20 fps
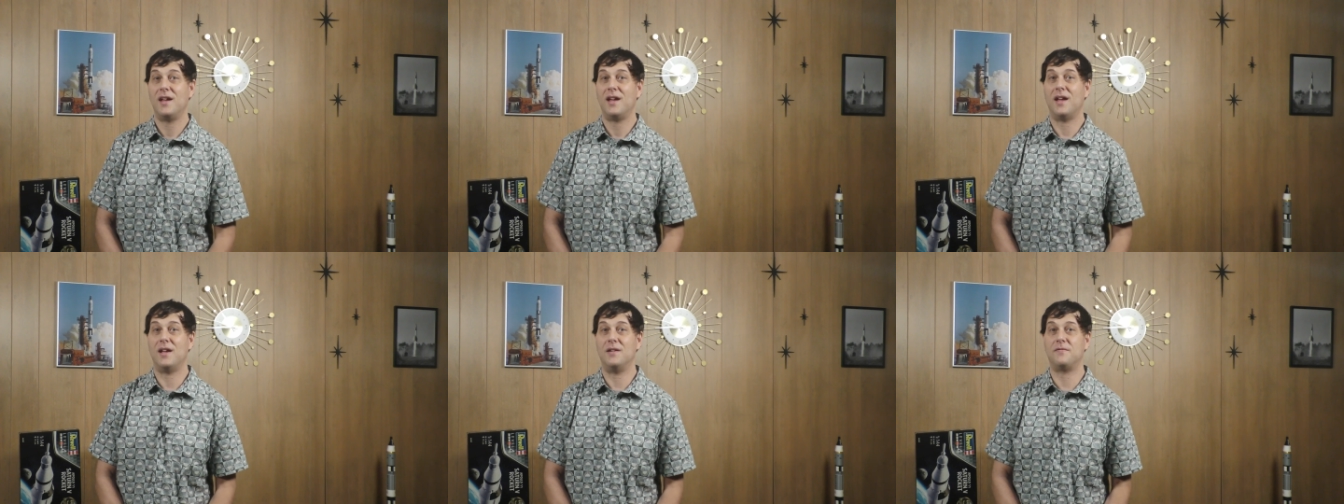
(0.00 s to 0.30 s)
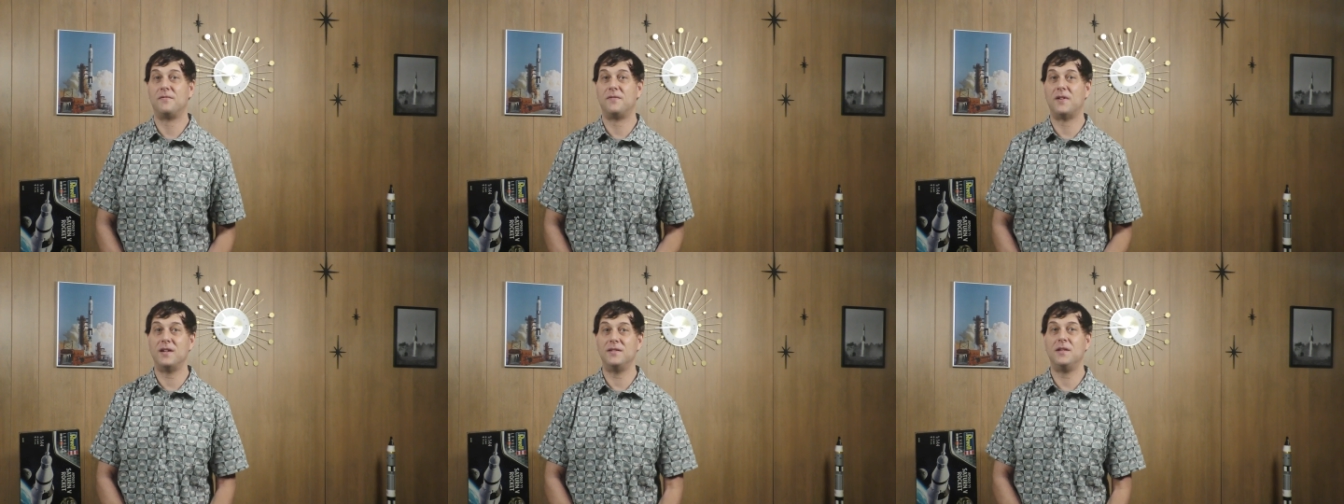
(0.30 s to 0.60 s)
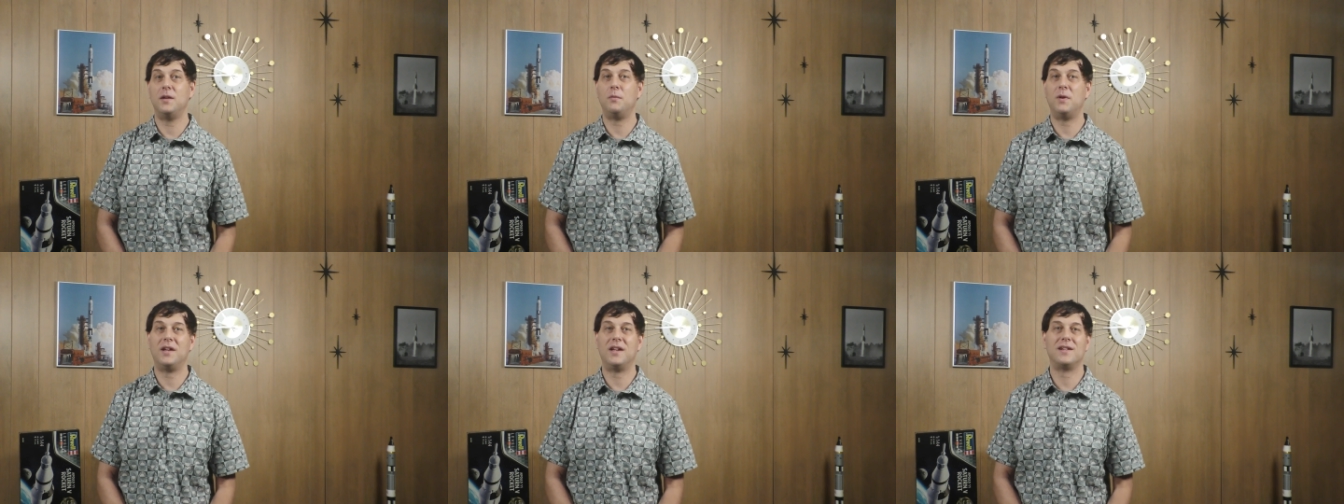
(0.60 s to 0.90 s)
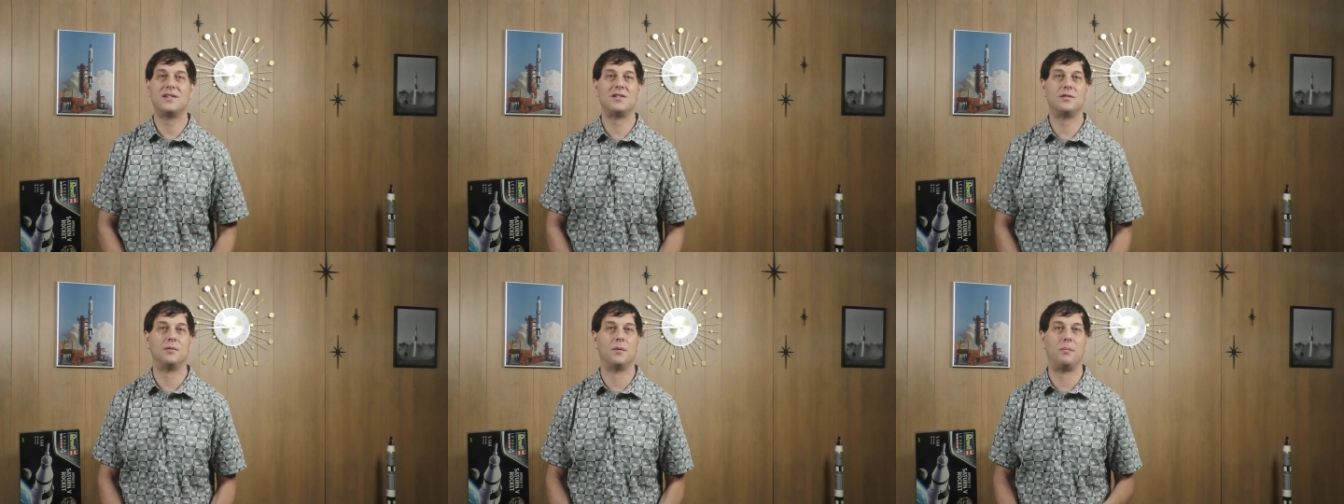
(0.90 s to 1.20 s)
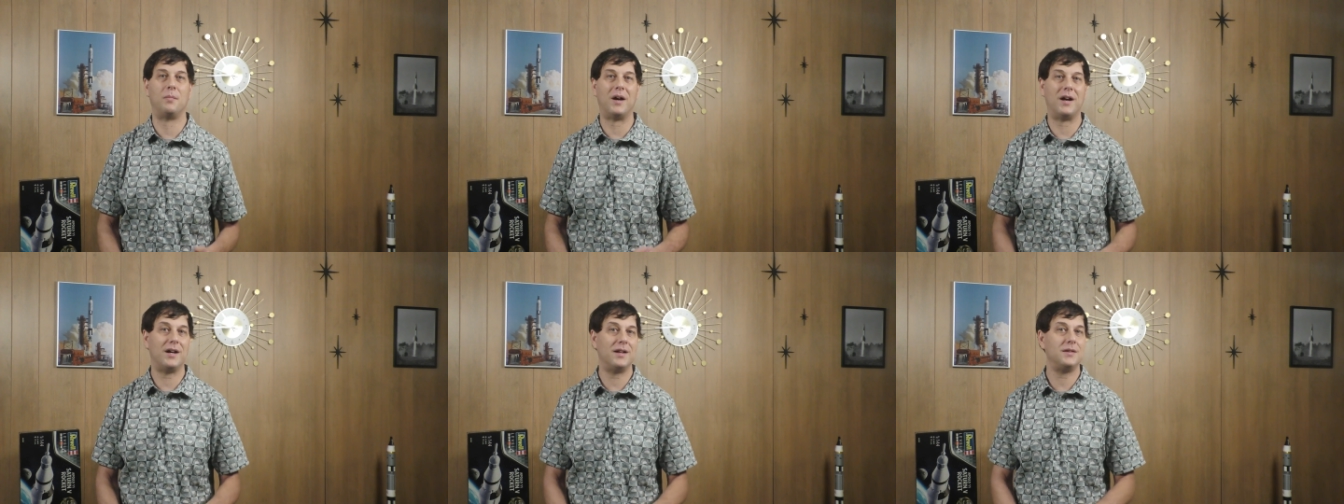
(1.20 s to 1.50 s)
and finally we get to
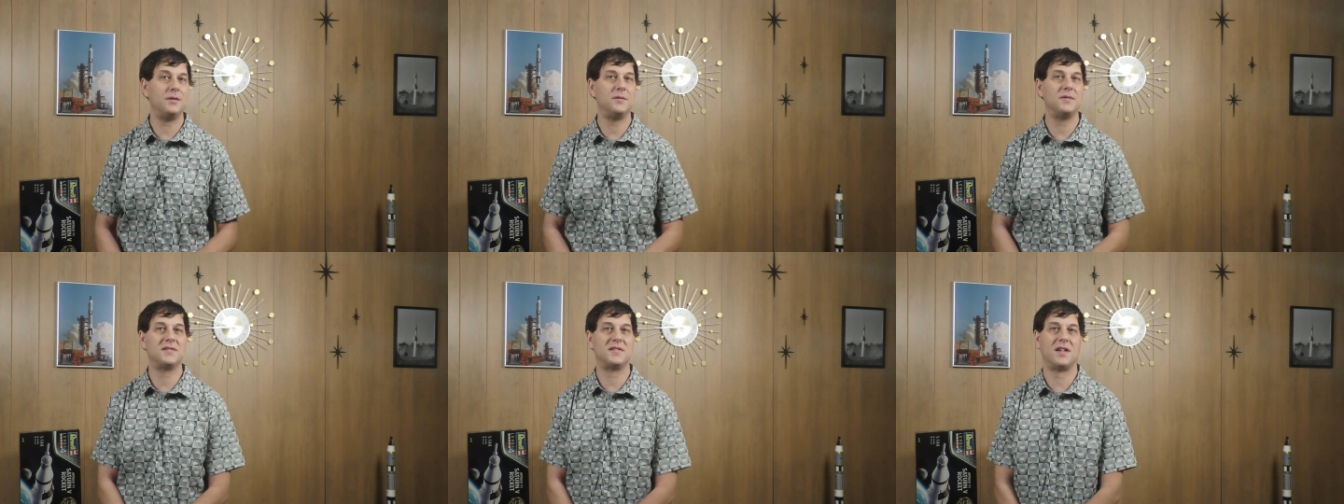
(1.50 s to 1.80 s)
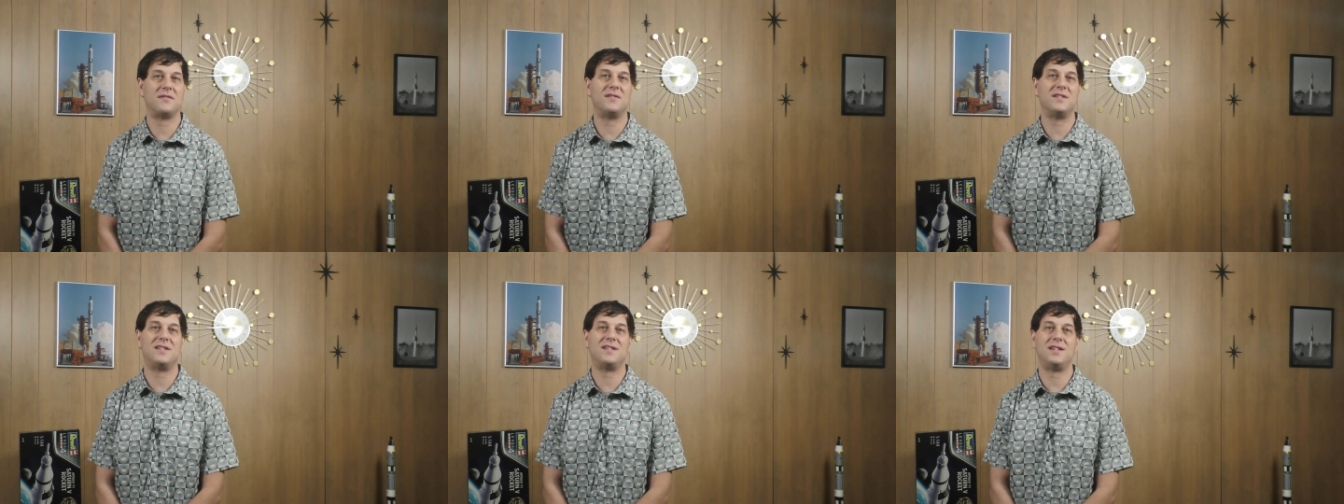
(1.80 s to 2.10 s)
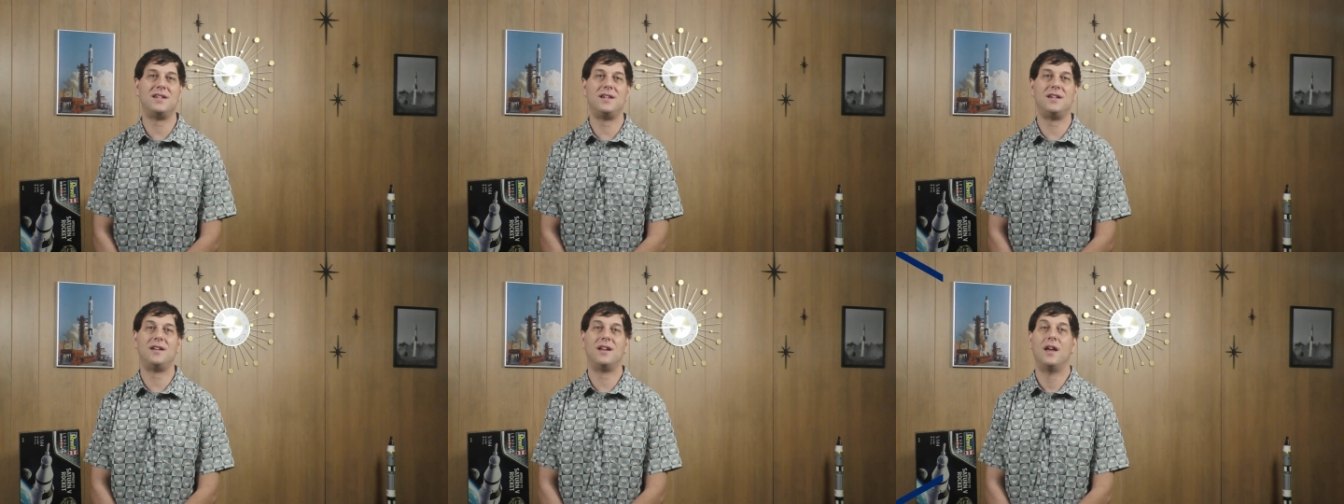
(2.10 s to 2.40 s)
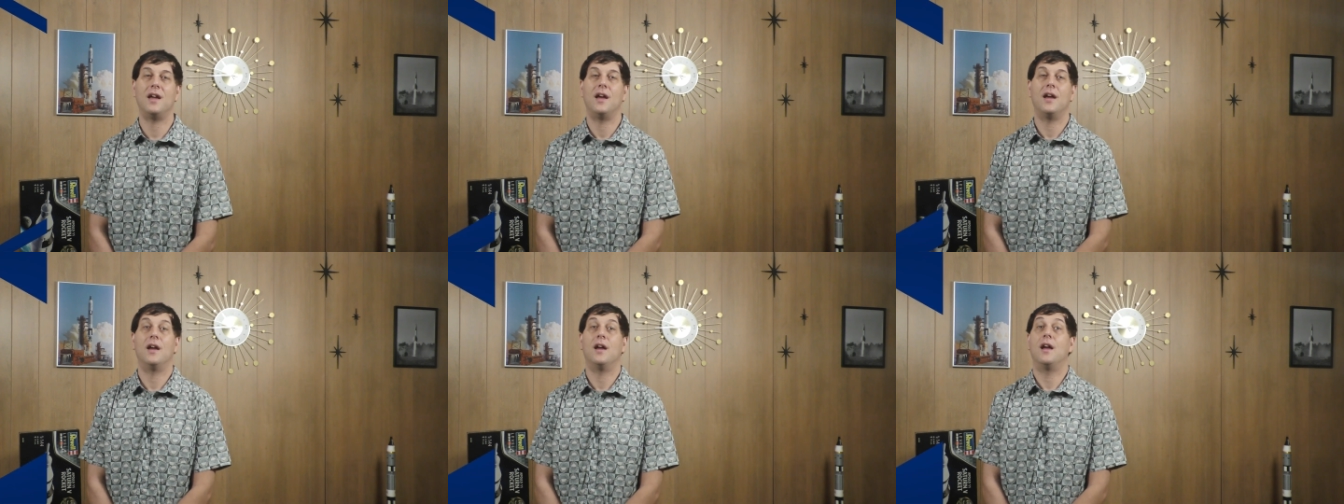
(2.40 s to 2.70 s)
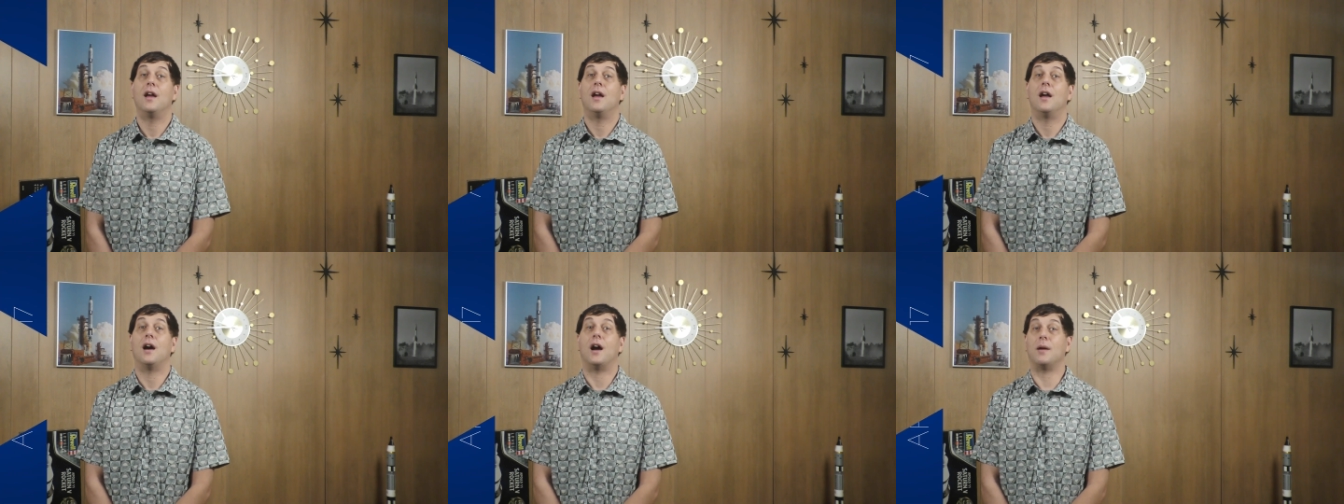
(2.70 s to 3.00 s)
Apollo 17
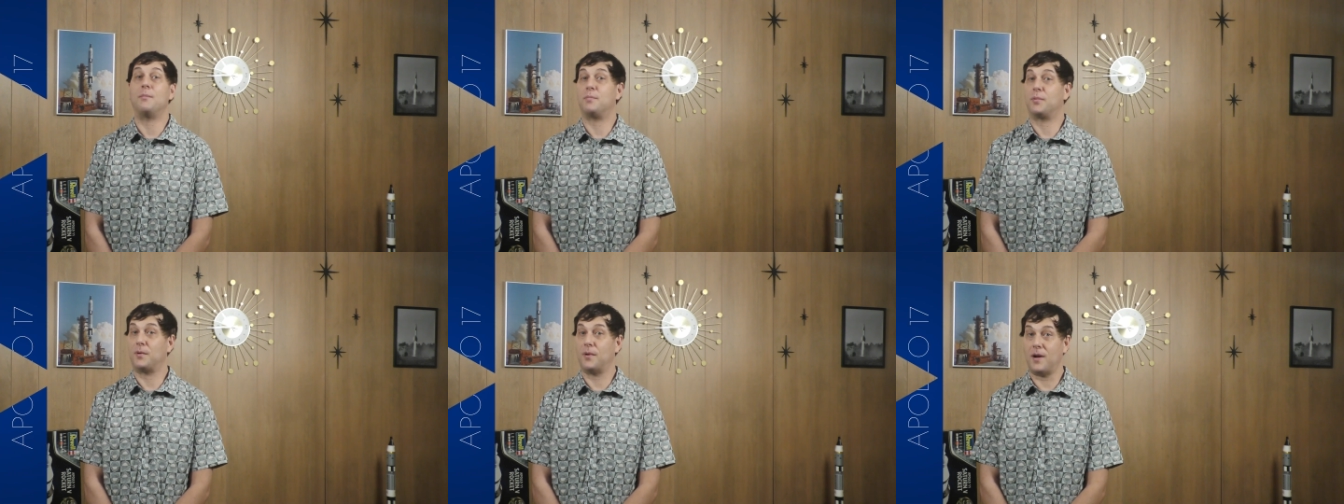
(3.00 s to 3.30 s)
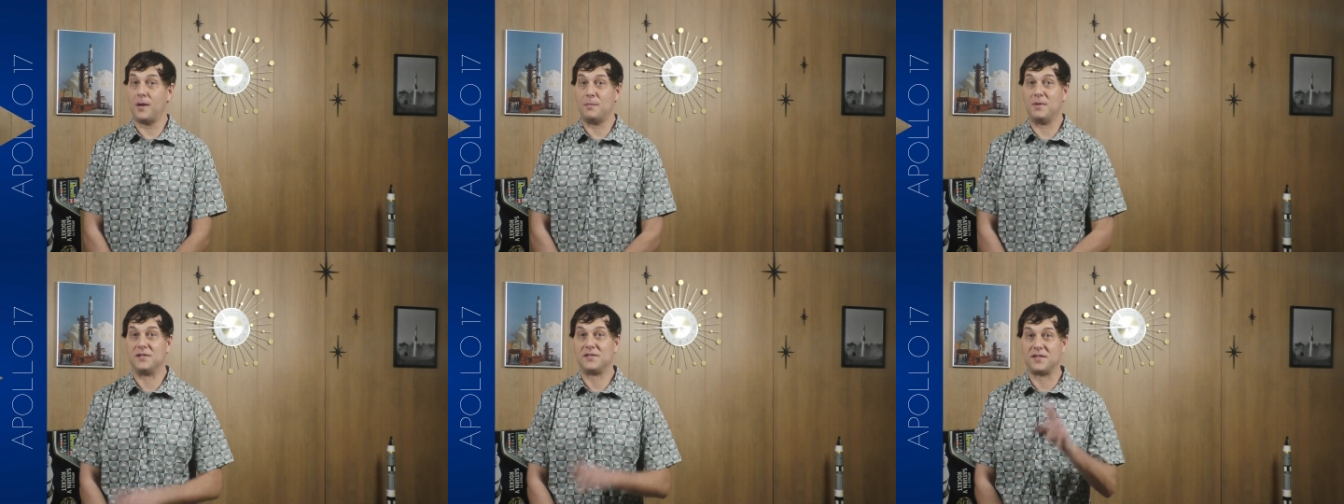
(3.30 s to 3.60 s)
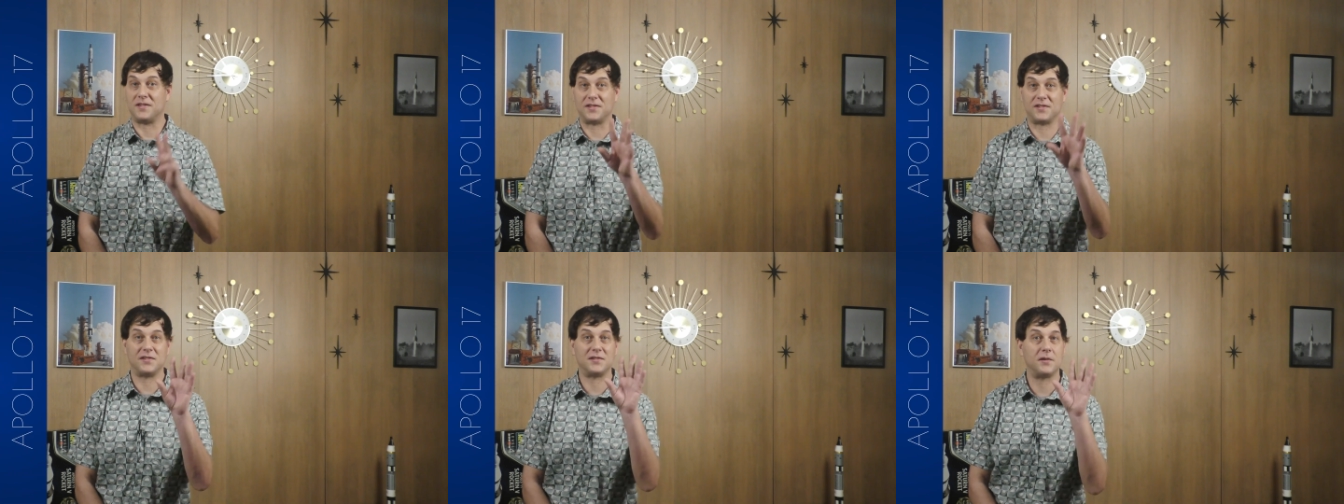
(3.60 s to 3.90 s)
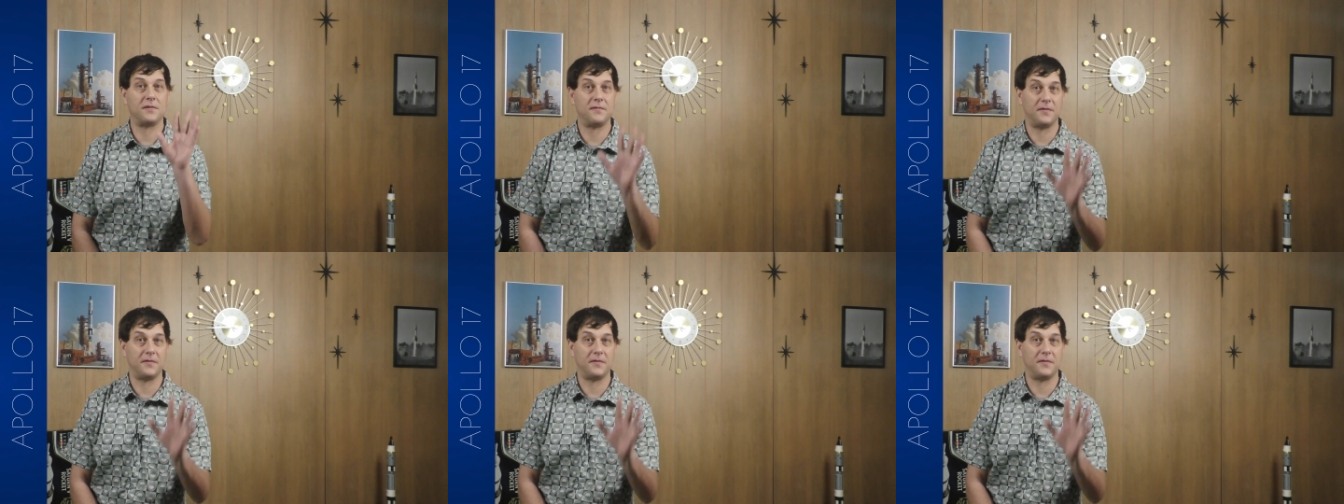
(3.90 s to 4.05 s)
I promise this is a